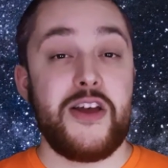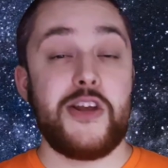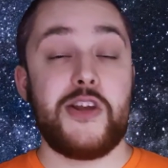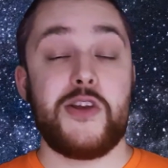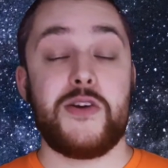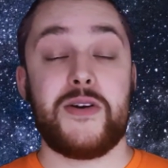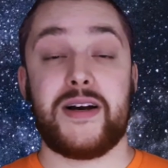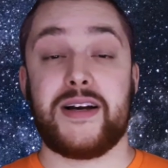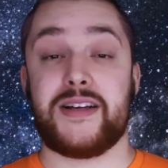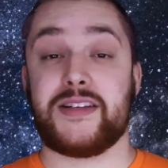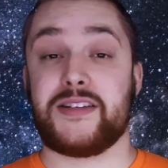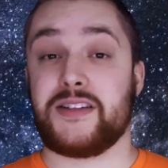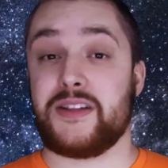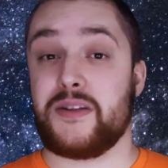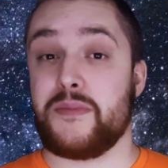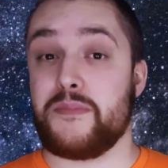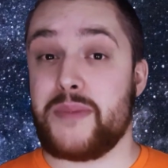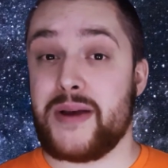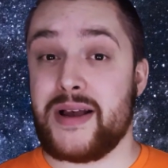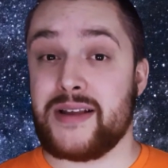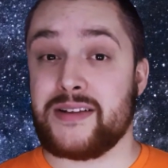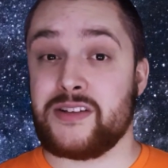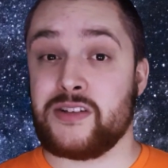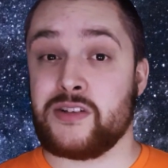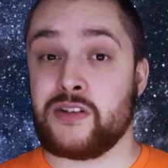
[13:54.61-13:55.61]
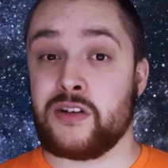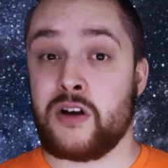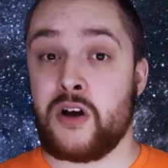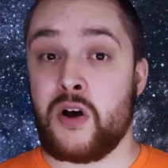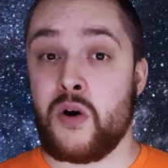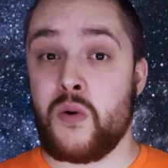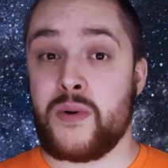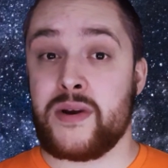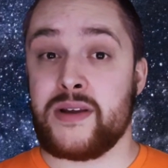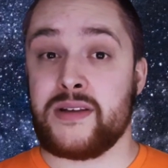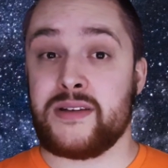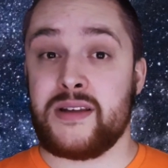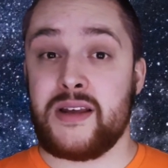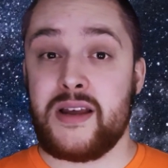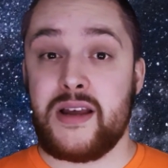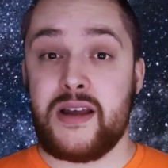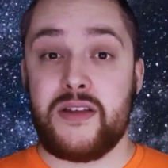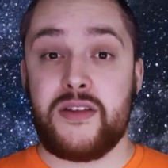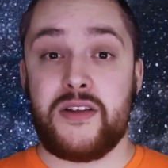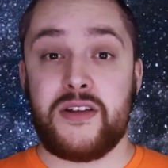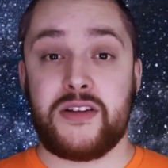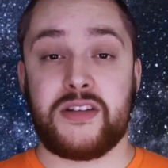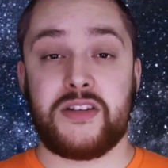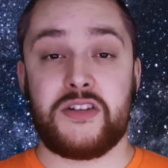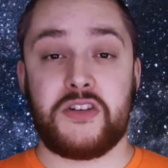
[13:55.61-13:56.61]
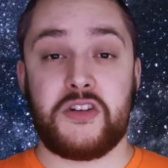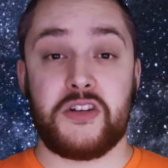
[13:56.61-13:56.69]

You guys are the best as always. This is